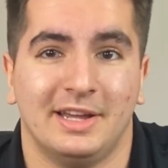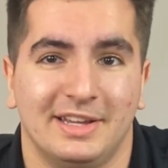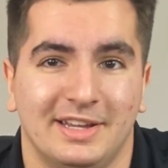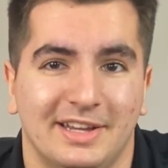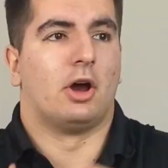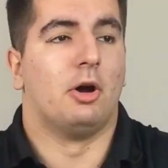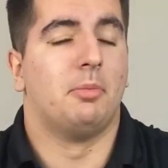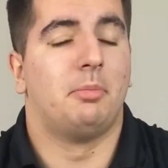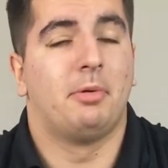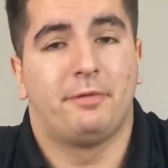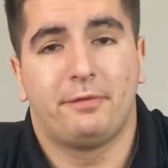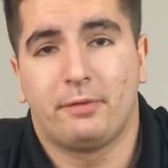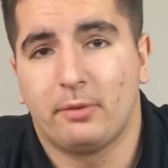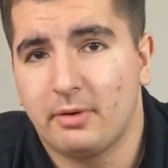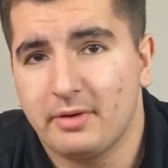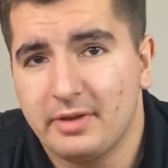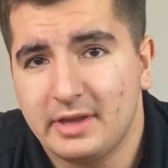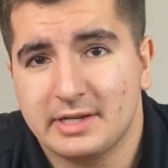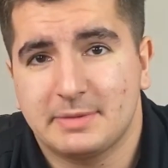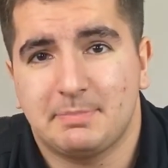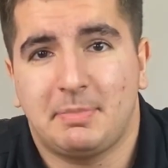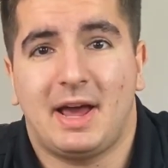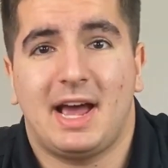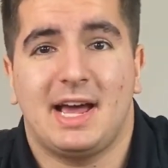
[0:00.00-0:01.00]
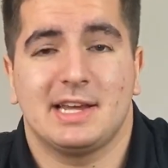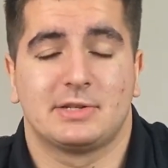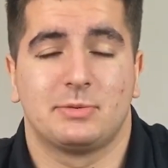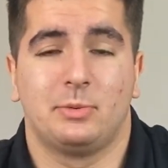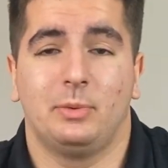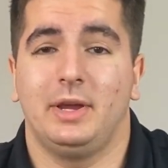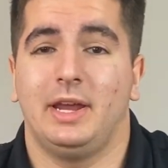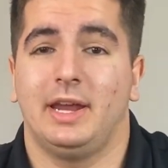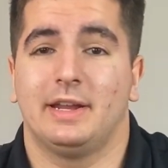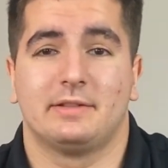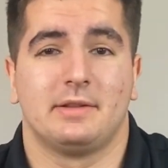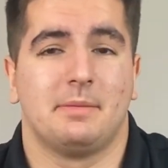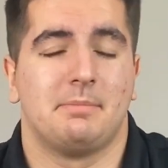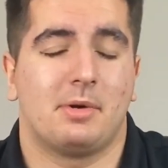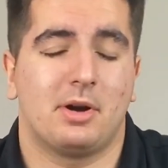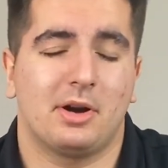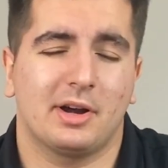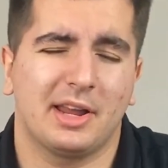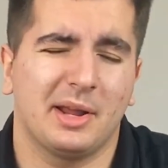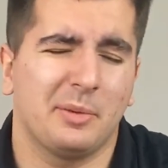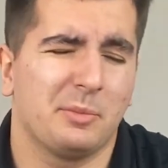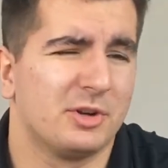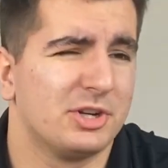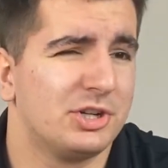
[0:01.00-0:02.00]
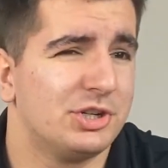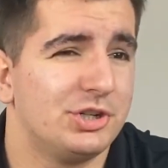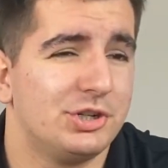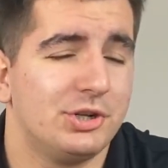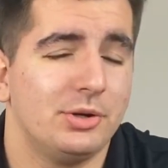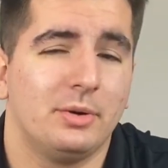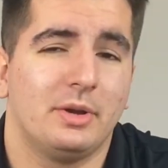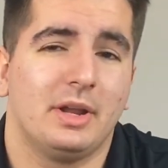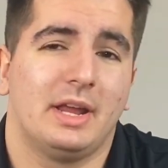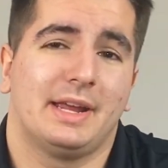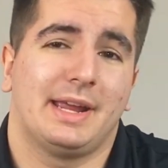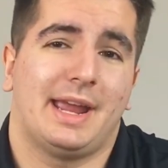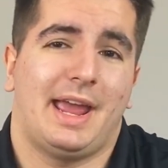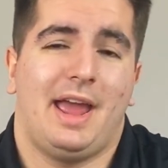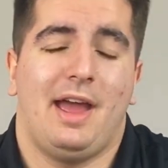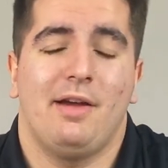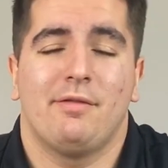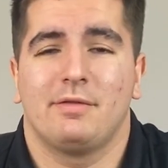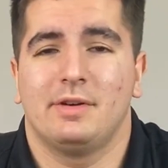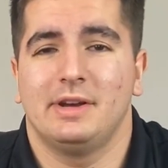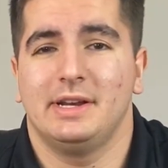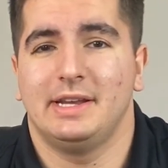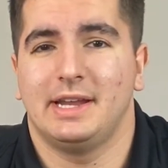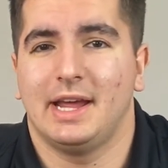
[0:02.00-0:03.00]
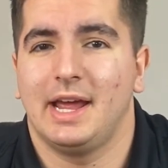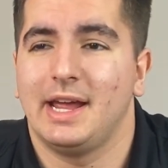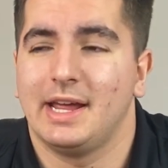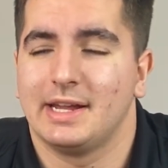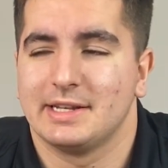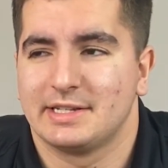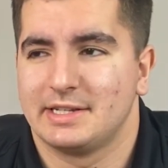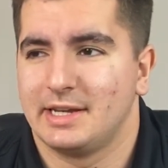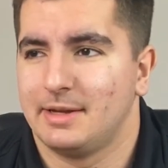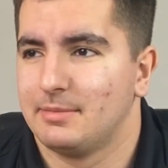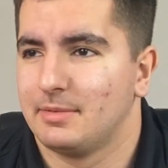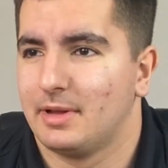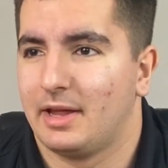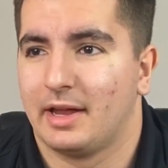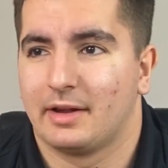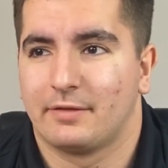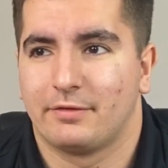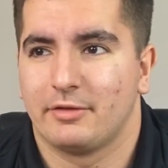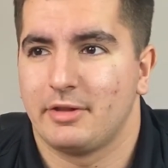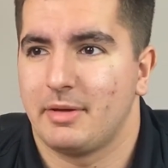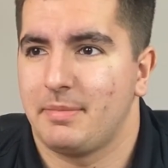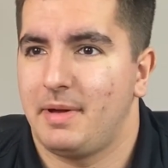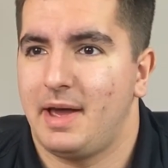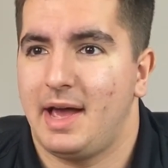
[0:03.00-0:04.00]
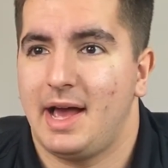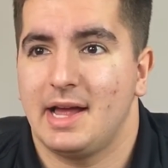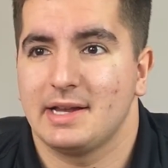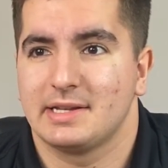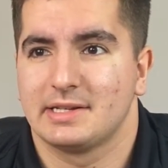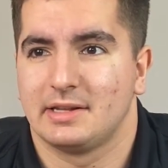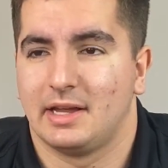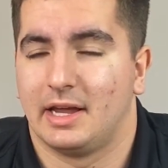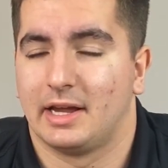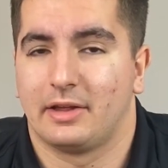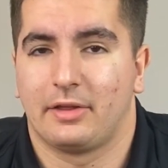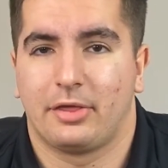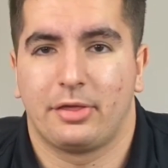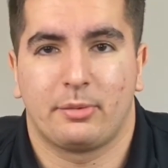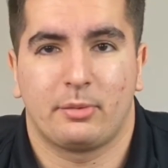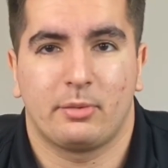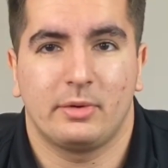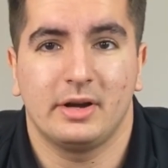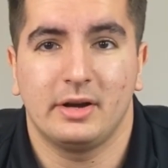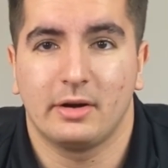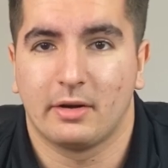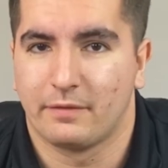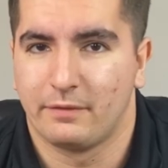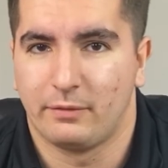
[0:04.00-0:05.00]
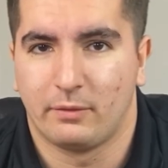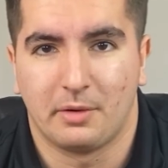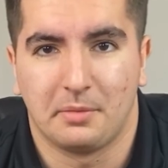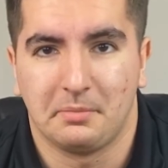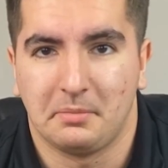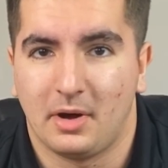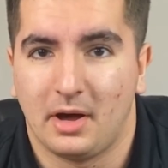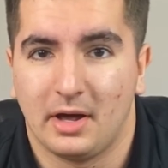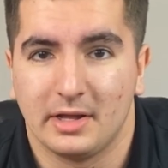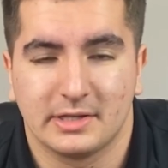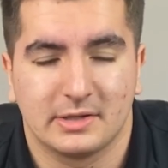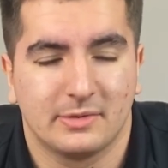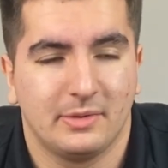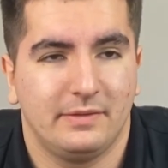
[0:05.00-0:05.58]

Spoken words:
So before this past week, the market was shooting every day, it seemed like, for the past like 3 or 4 months.